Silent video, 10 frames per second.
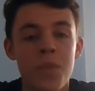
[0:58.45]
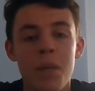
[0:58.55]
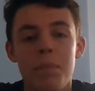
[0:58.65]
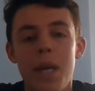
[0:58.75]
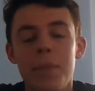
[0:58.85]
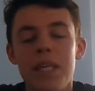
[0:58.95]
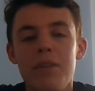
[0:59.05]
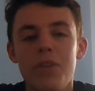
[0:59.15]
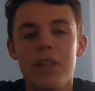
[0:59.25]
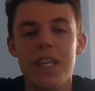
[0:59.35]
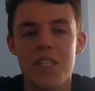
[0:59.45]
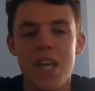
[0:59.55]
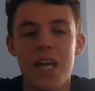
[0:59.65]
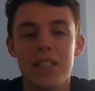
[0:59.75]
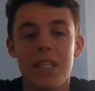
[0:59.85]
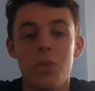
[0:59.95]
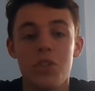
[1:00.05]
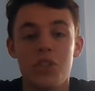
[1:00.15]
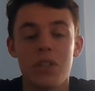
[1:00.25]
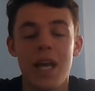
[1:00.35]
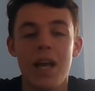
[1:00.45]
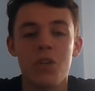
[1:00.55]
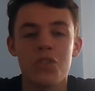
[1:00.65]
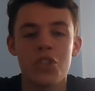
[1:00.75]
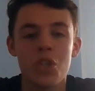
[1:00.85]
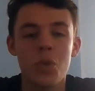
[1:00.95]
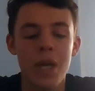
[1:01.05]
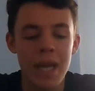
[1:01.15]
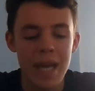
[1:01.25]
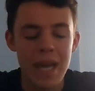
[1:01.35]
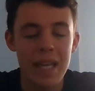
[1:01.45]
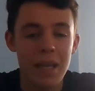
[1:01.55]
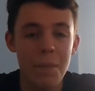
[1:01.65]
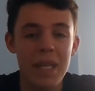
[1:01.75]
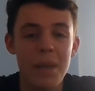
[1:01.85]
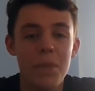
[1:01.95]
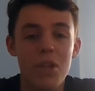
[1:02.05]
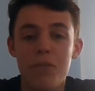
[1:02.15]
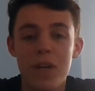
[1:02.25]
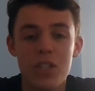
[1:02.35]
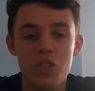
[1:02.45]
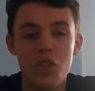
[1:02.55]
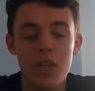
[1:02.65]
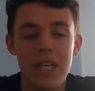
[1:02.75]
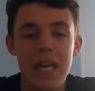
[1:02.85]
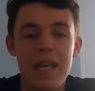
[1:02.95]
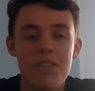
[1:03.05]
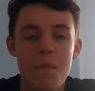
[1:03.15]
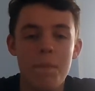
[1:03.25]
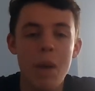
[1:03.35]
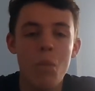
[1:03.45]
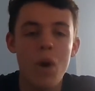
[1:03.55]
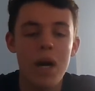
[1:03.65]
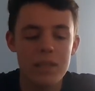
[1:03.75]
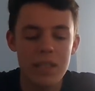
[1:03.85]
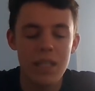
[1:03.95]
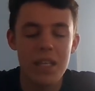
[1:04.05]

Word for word: maybe even this Saturday, which I'll get onto in a minute. But the first jockey is Benoit de la